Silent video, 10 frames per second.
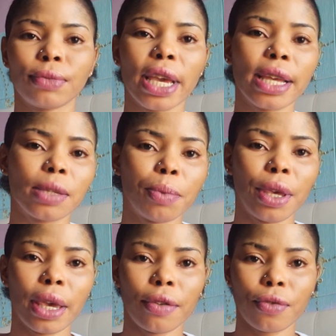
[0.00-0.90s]

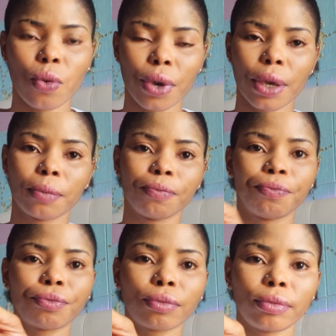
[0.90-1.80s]
SPF, okay?
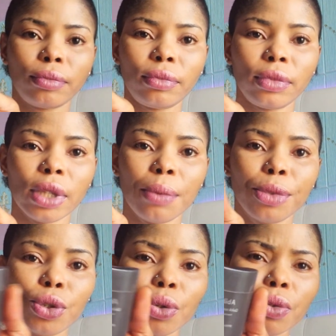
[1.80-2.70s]
Let
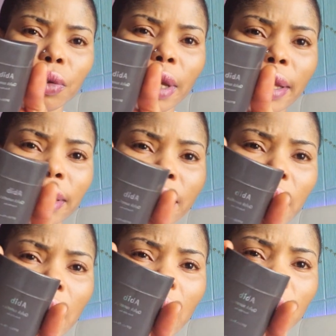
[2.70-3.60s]
me show you guys.
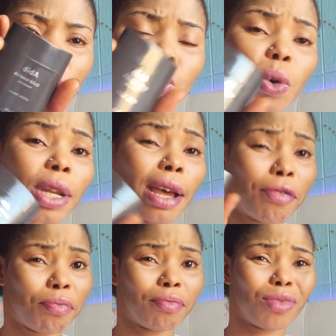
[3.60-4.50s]
This one
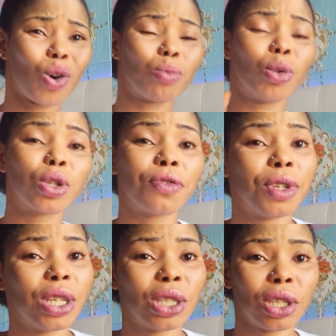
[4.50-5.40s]
I've almost
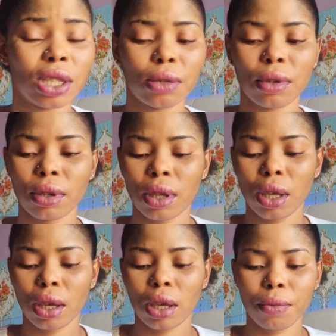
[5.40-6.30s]
finished it
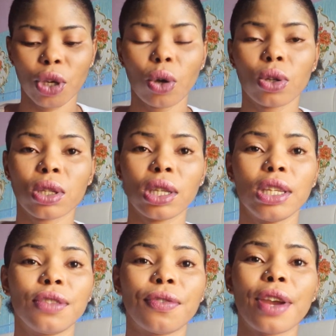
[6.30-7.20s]
because
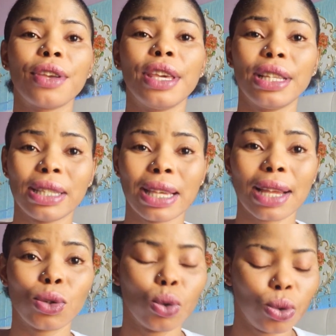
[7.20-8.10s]
it's very
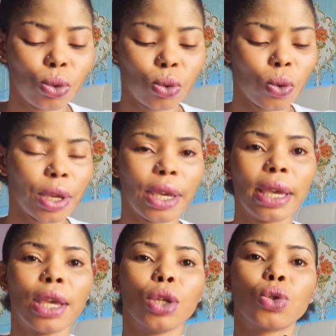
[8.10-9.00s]
easier to use, okay?
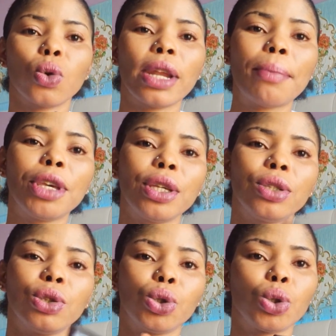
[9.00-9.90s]
So let me
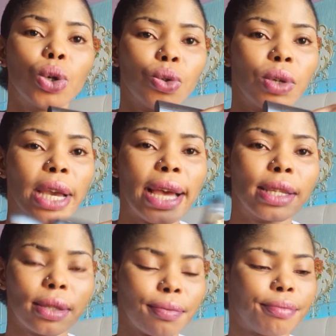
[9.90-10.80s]
show you
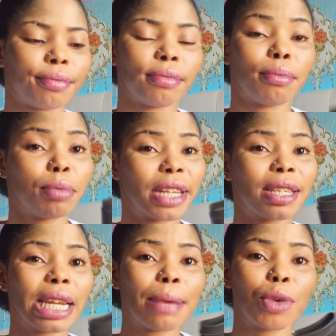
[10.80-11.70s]
guys. I
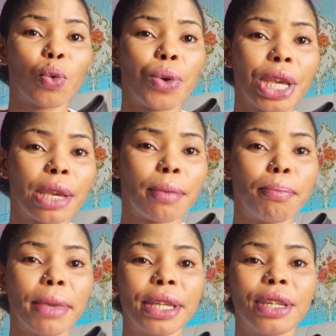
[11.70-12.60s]
said let me quick
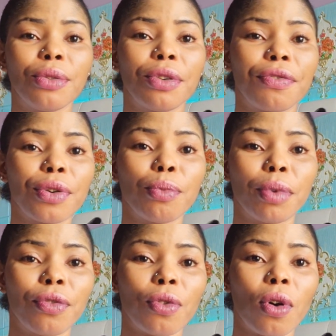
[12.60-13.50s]
make the review
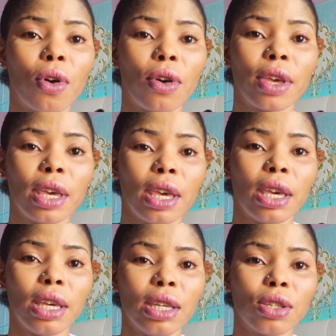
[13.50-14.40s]
before
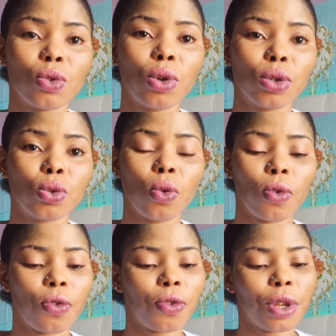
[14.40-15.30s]
it's going to
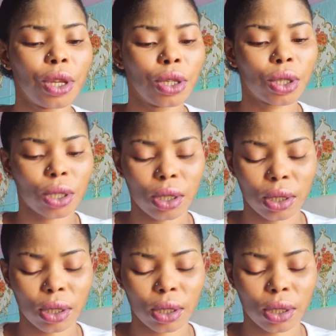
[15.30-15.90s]
finish.